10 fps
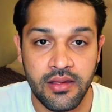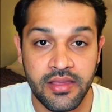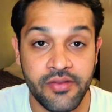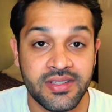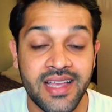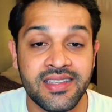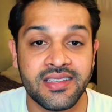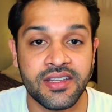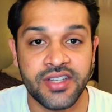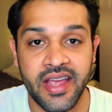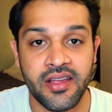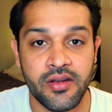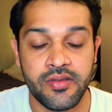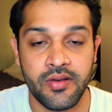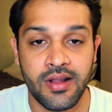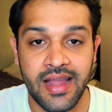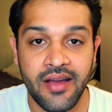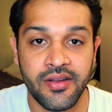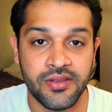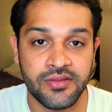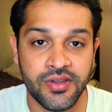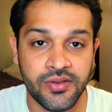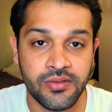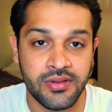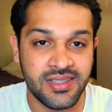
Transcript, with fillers: there are settings in Django that will allow you to